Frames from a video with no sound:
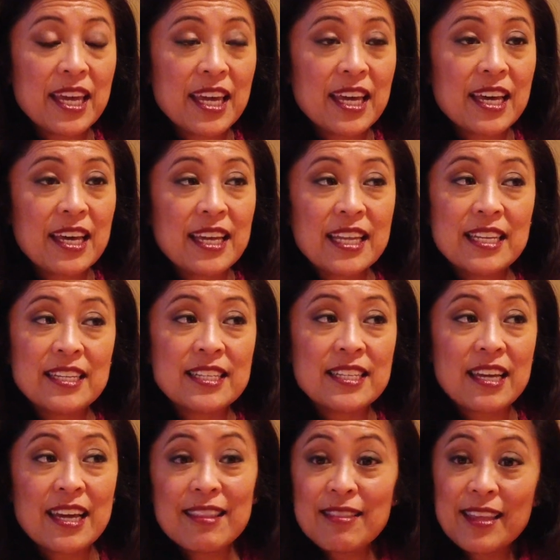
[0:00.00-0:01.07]
and
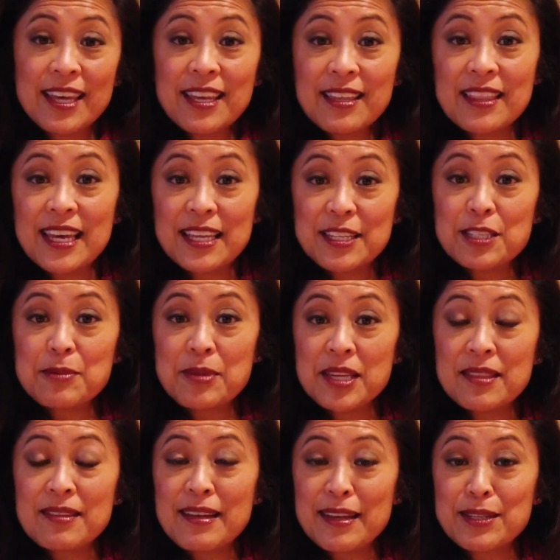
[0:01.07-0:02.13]
I'd like that to be
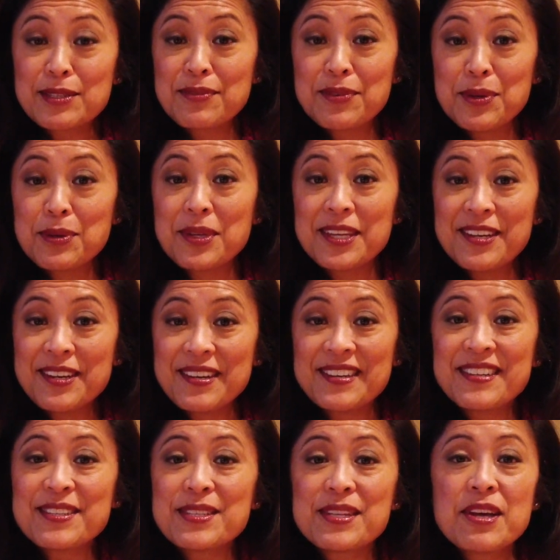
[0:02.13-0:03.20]
in the next few
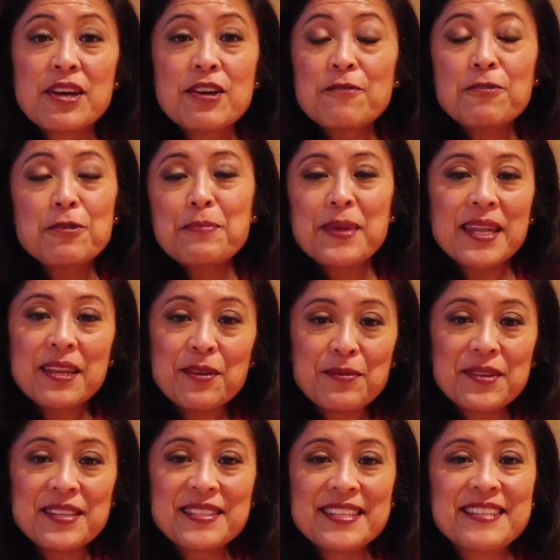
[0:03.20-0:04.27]
years for many
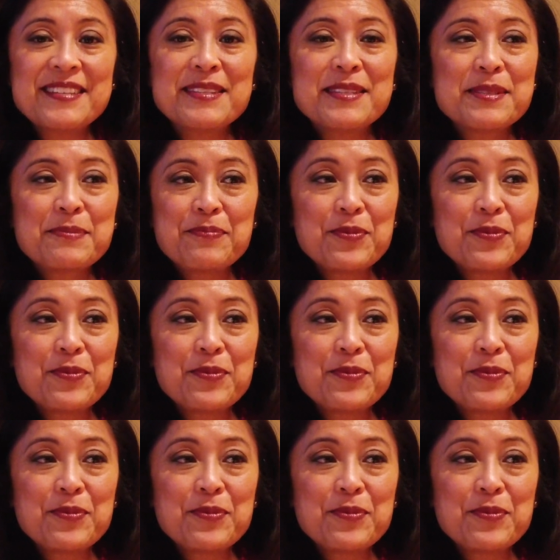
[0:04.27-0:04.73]
reasons.